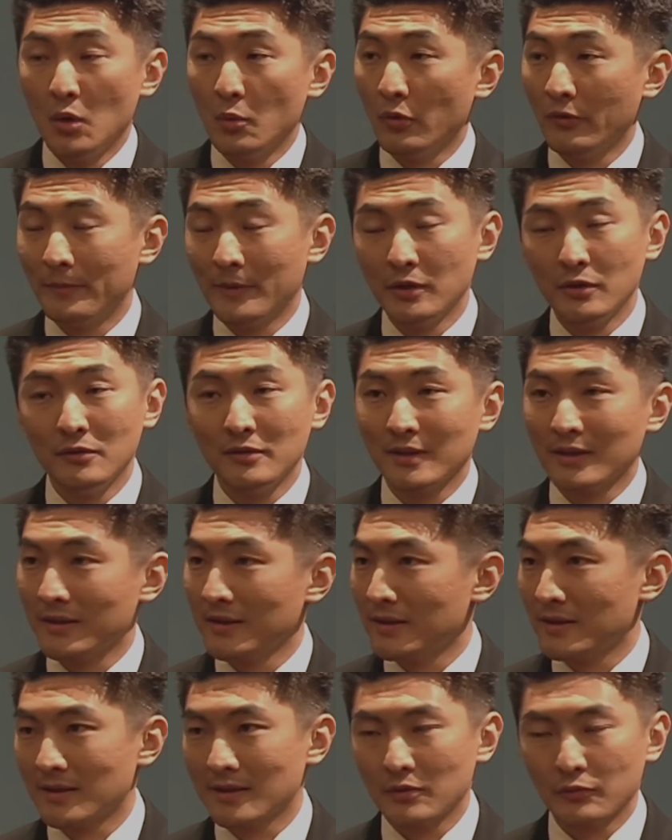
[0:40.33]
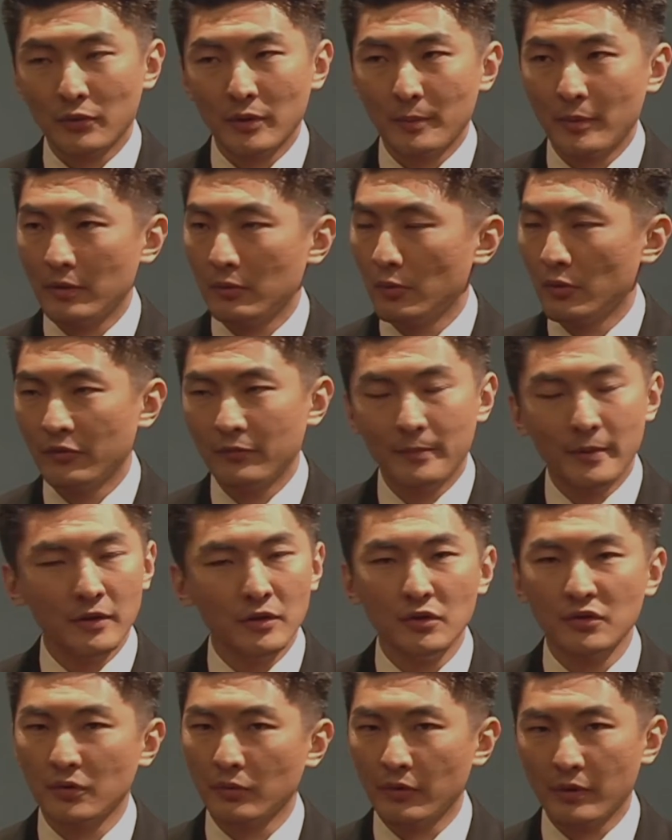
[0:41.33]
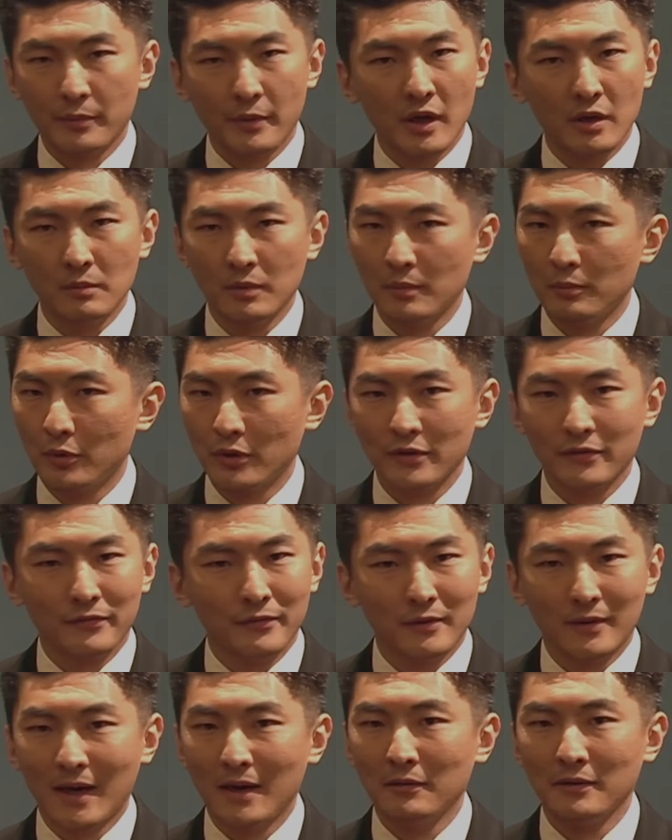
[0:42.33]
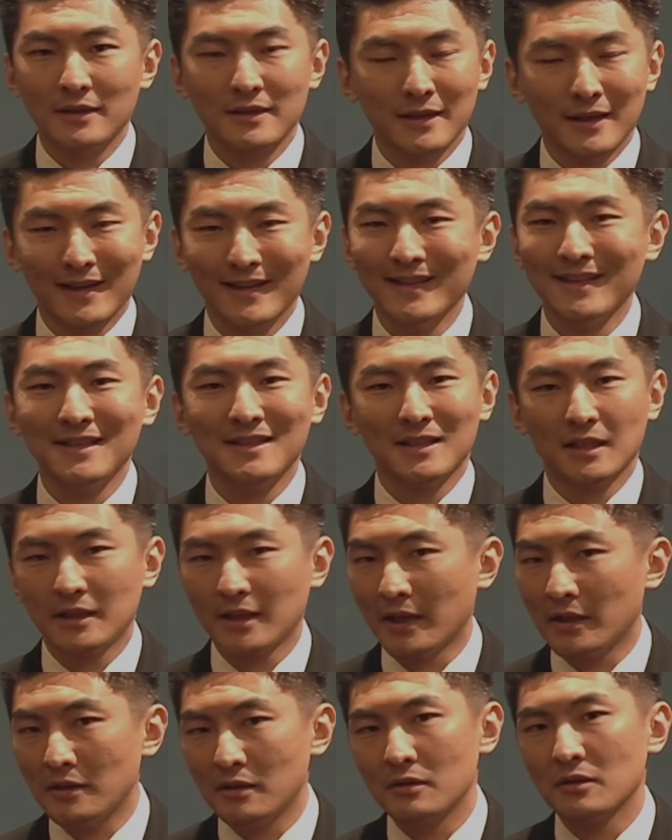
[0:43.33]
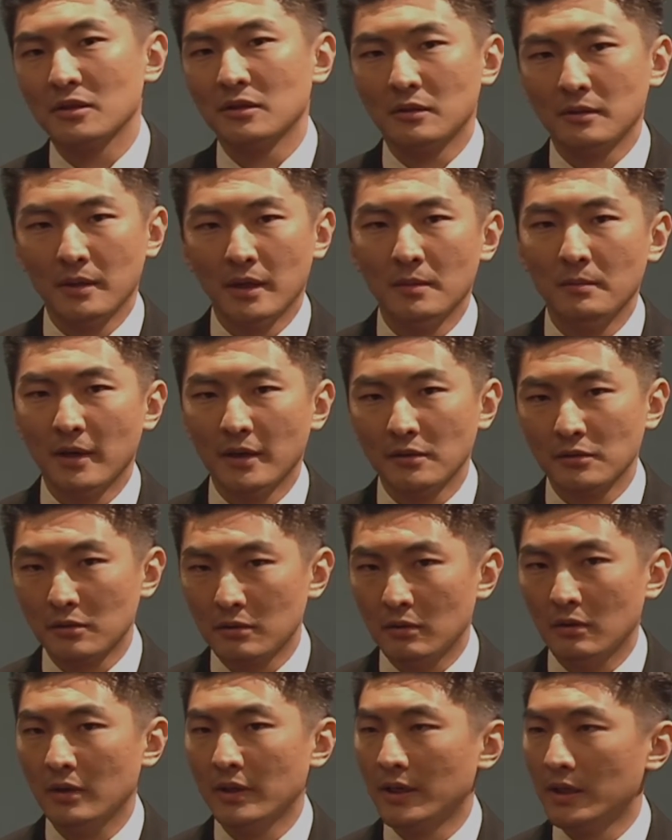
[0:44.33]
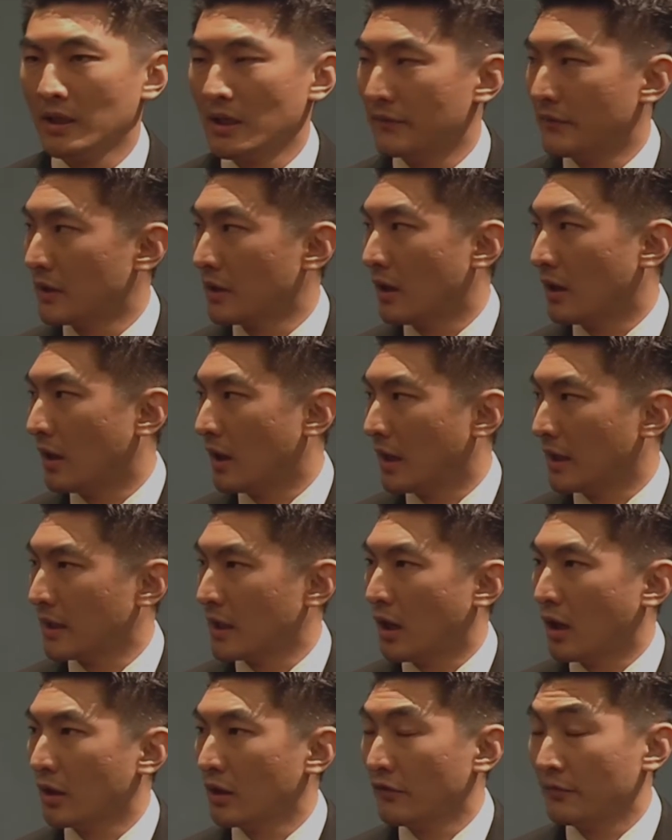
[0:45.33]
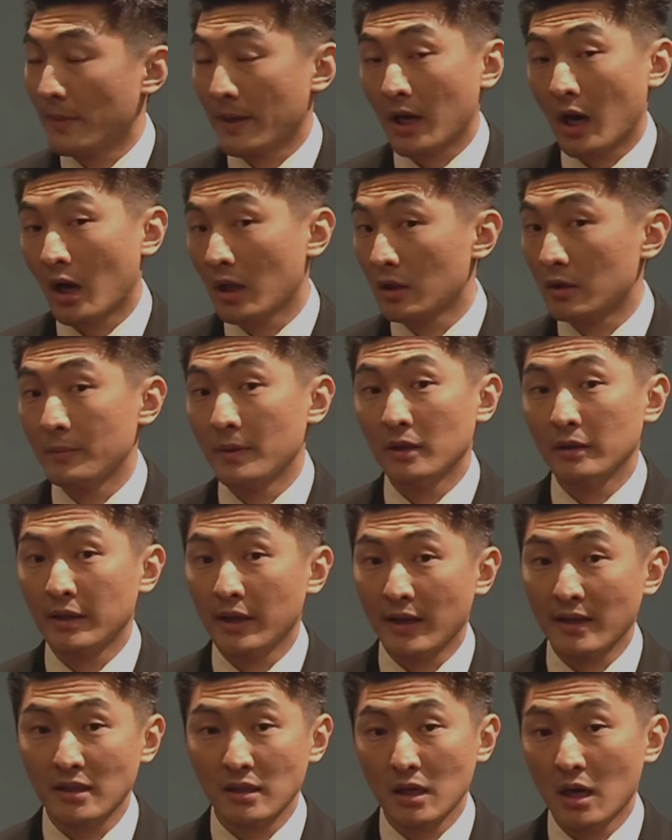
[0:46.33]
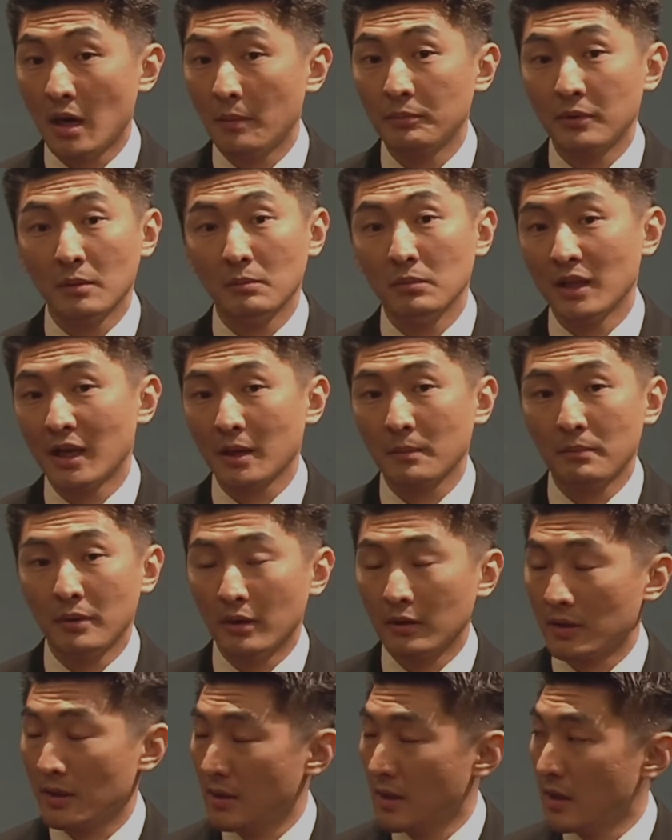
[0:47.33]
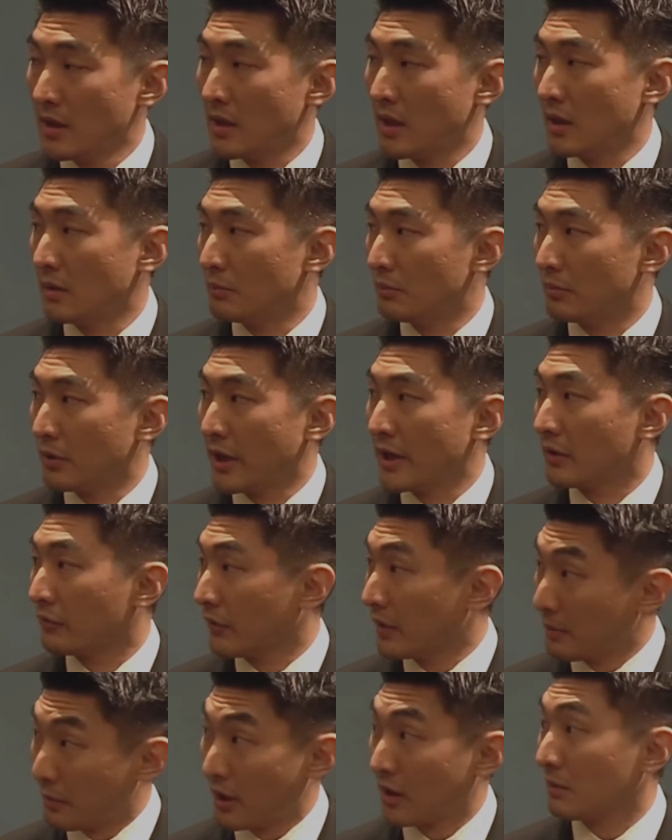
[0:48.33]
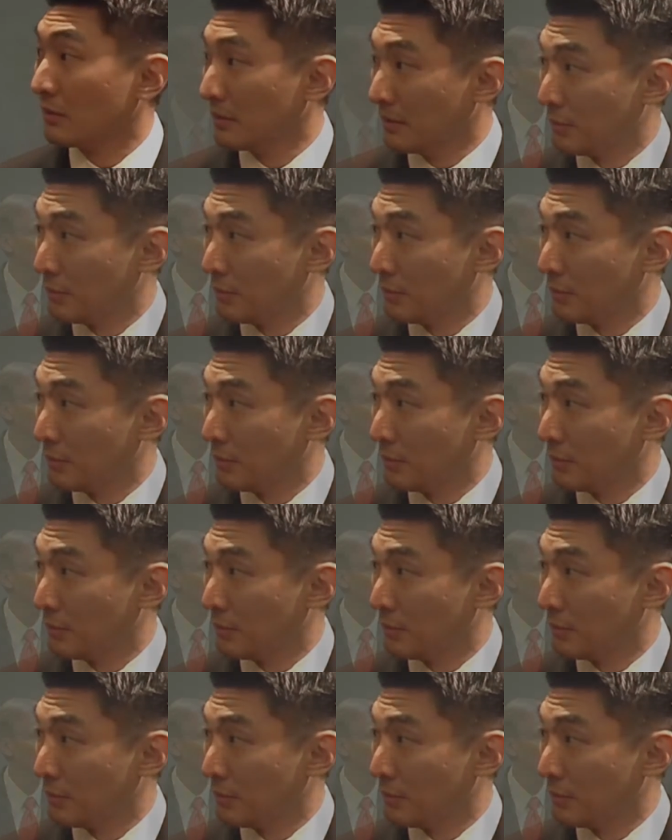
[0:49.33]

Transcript: We've been using re-breakable boards for, I would say, at least 10 years in my school, and even on all of my color belt tests up to black belt, they break re-breakable